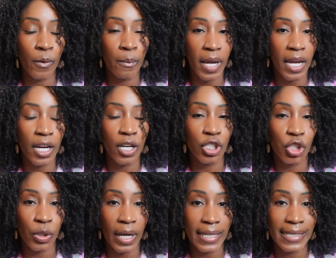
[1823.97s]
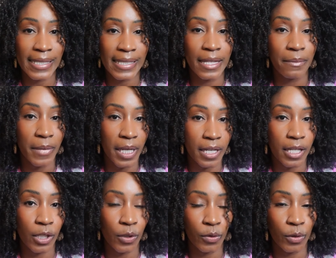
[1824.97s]
may address the men in
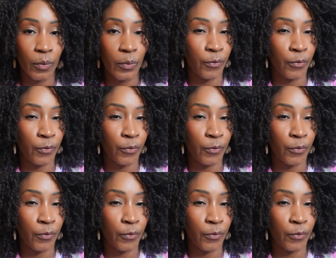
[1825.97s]
the group